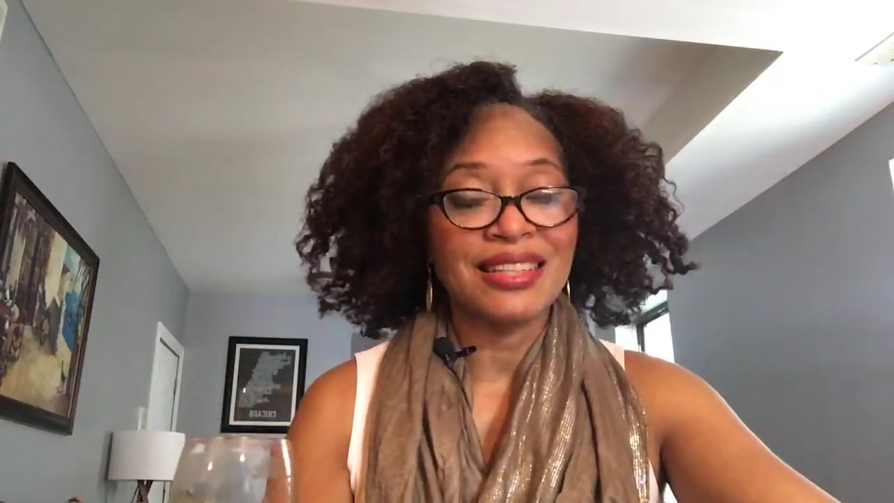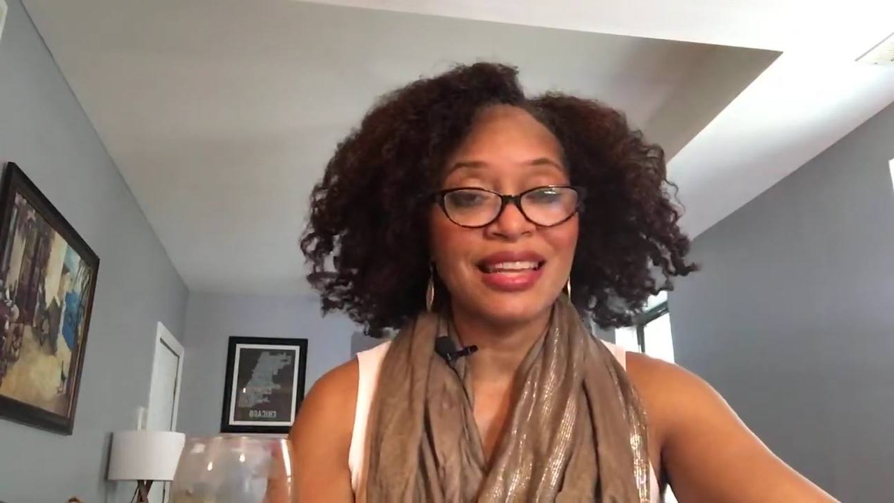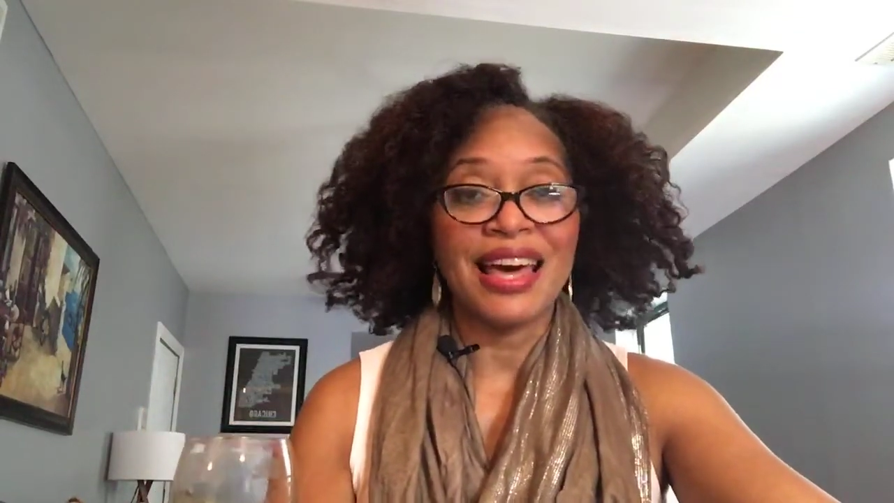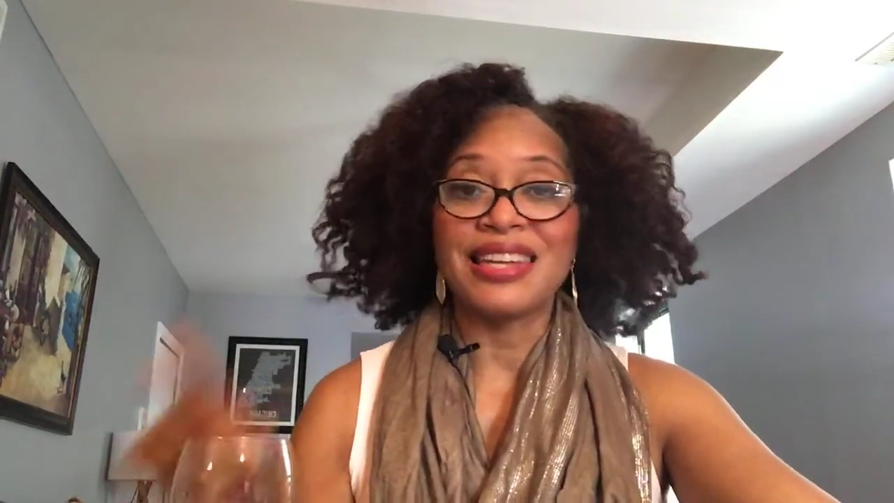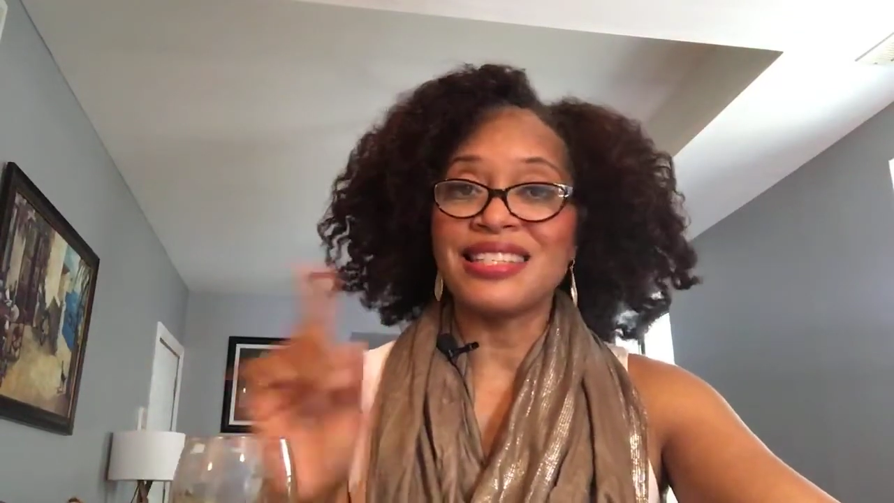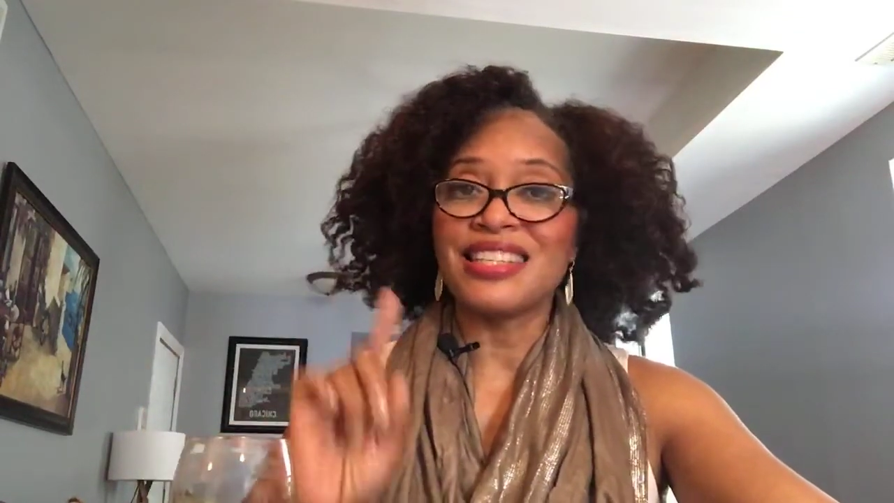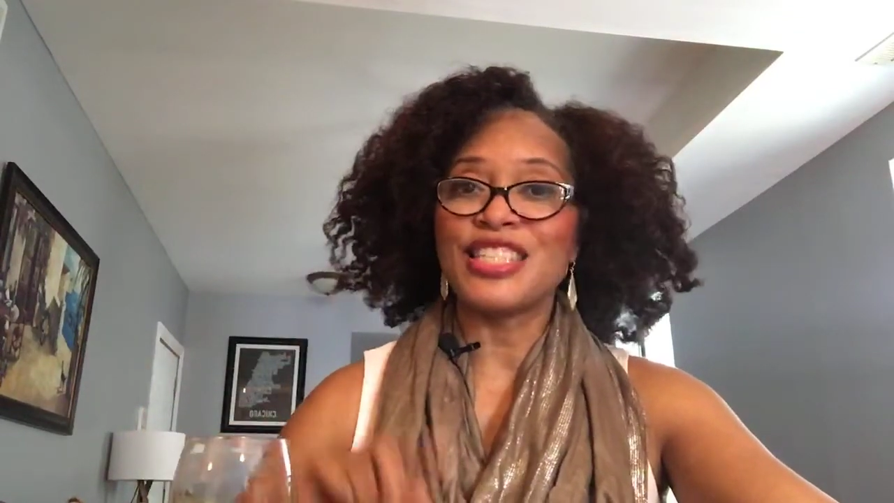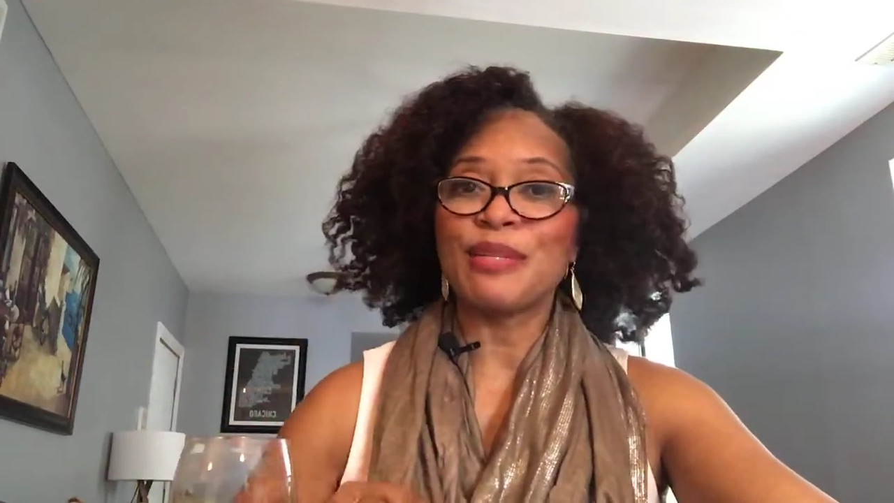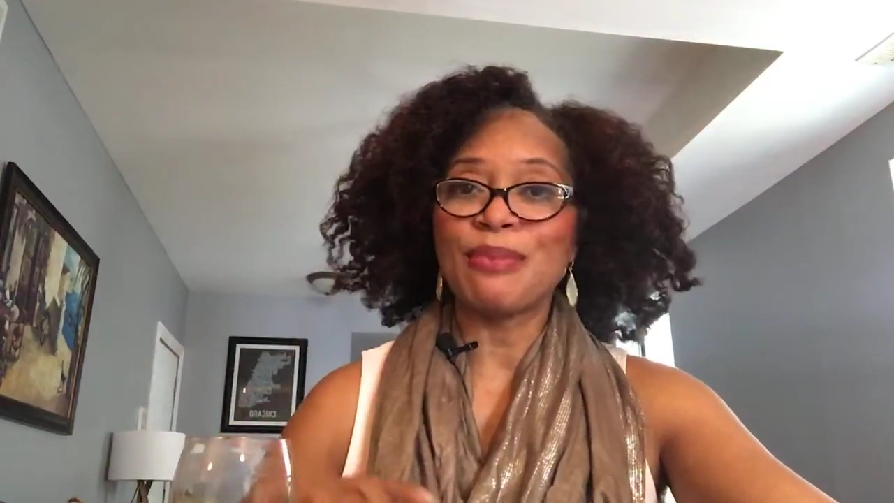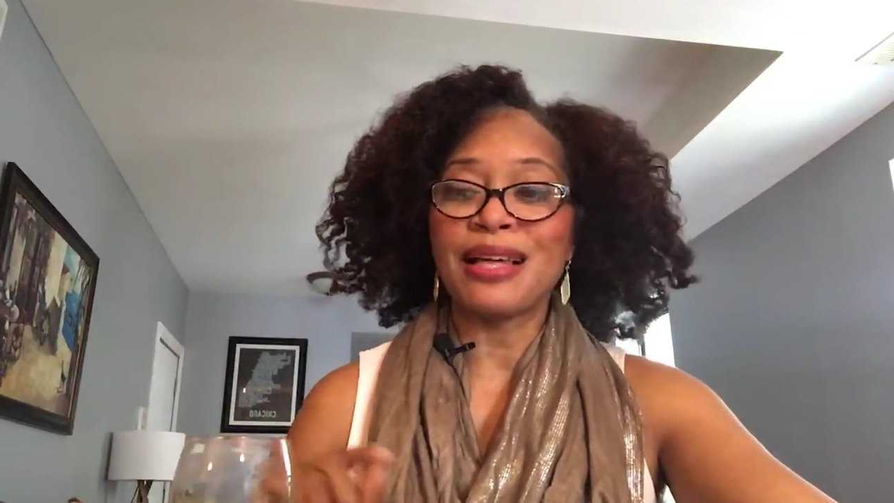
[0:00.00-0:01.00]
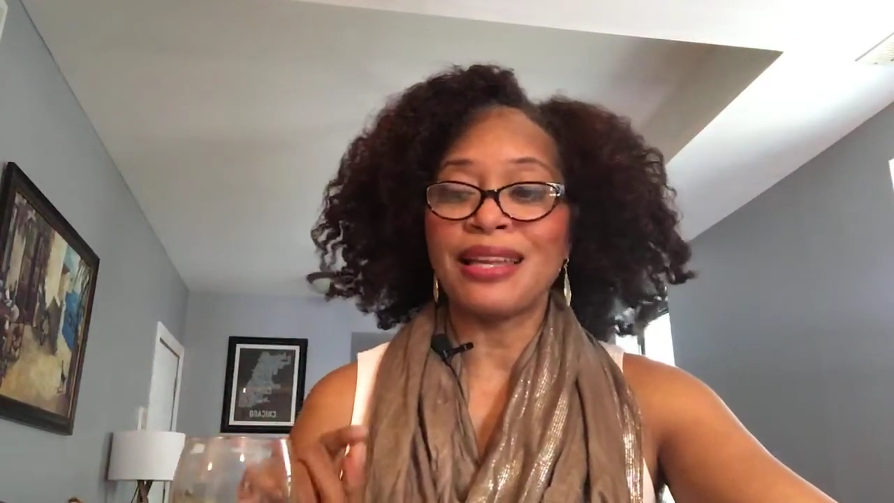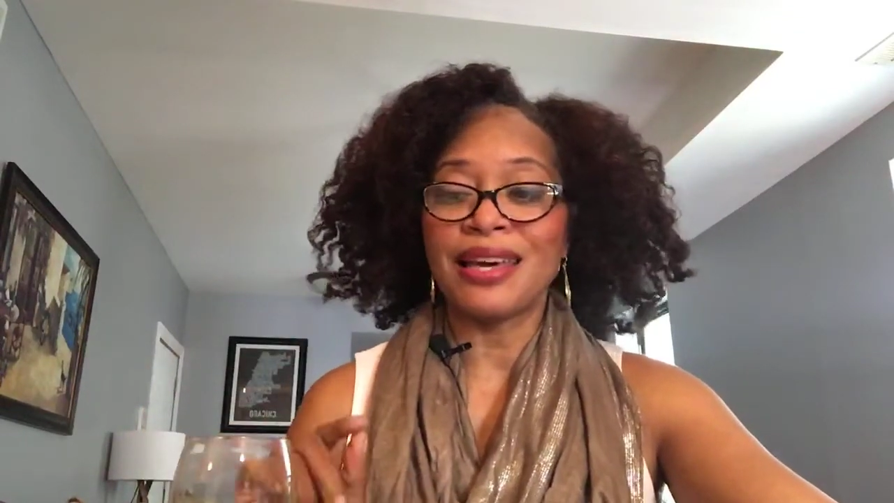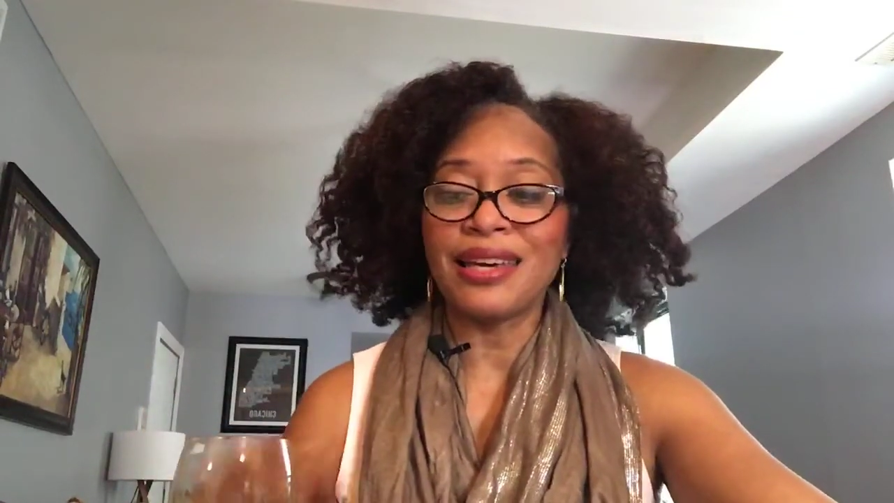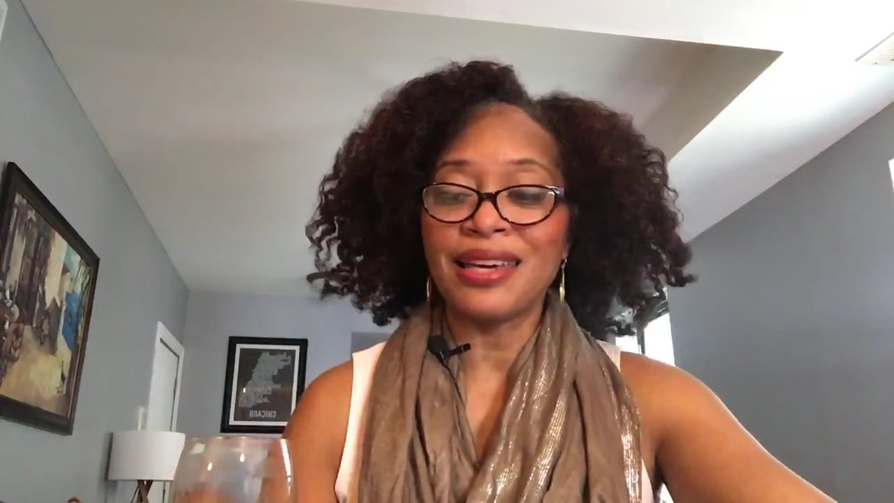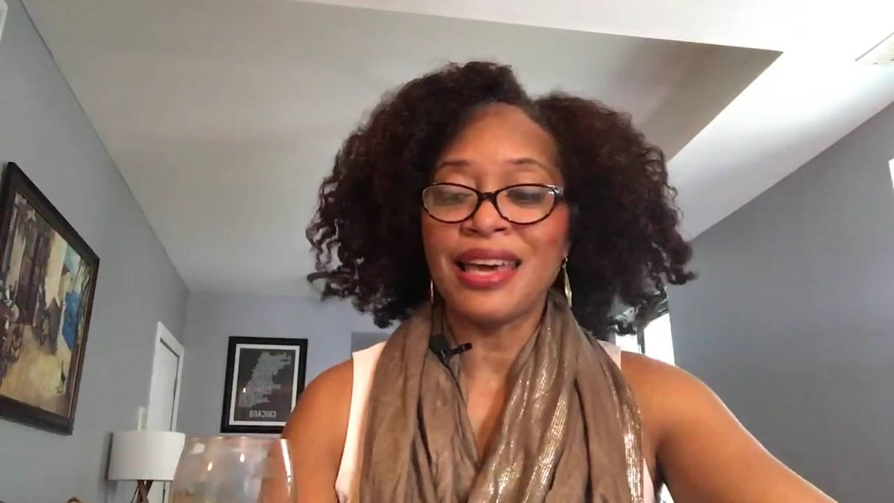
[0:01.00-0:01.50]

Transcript: I didn't say sommelier.